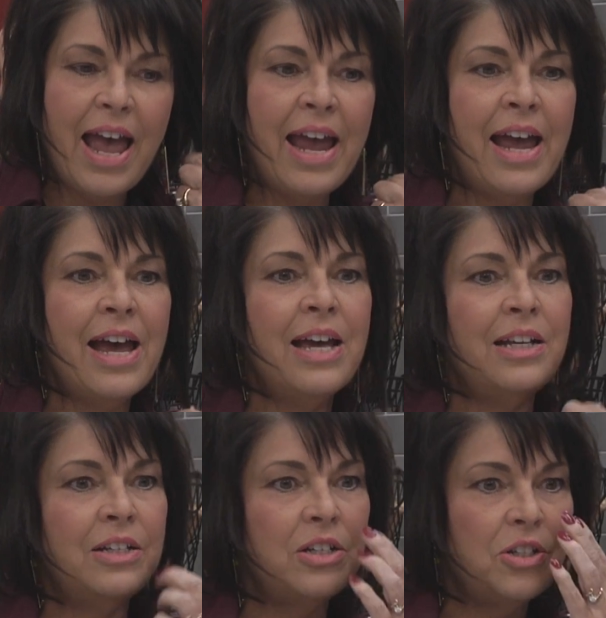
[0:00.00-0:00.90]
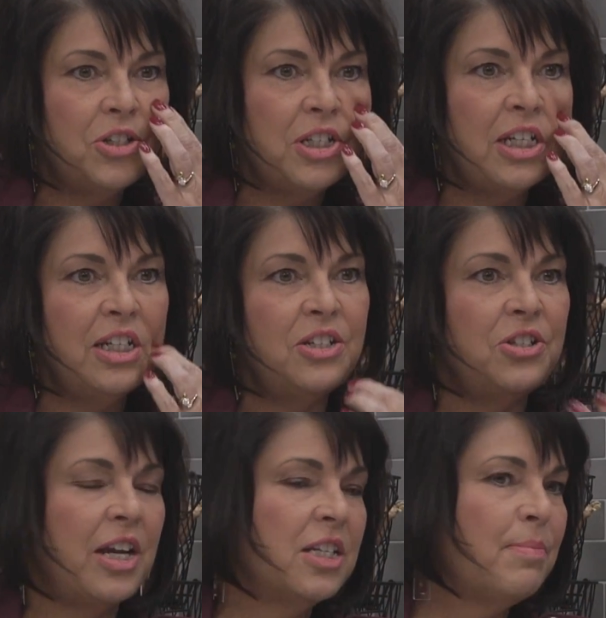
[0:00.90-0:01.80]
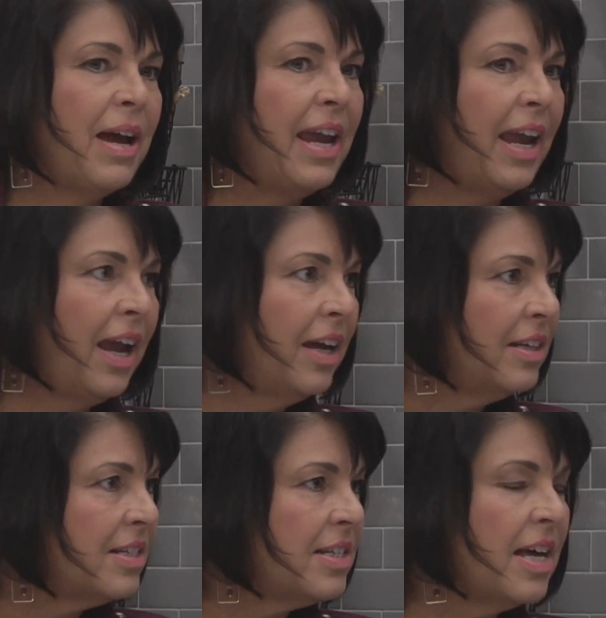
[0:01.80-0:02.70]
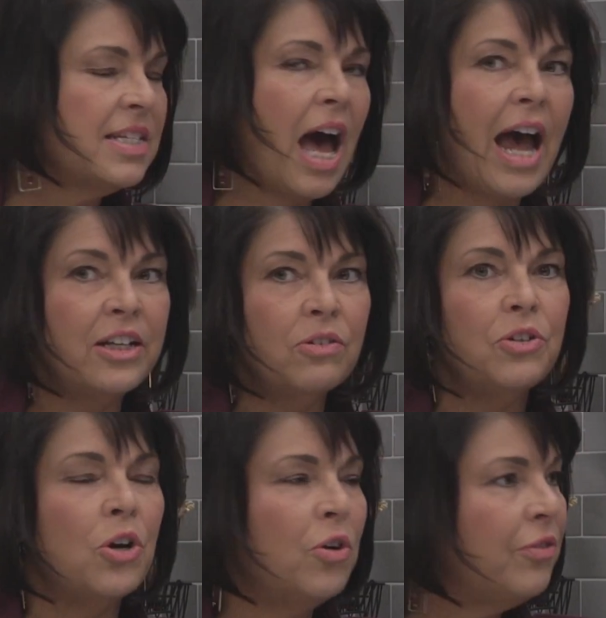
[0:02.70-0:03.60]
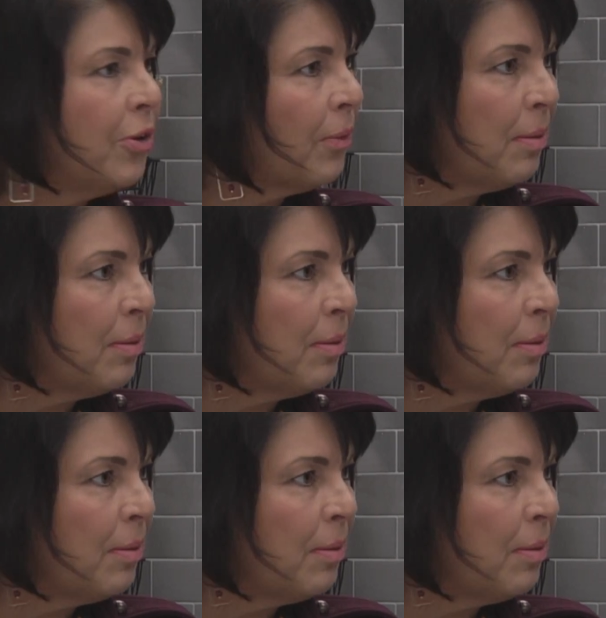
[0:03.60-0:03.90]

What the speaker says: and she shakes my hand and says, "I don't know if you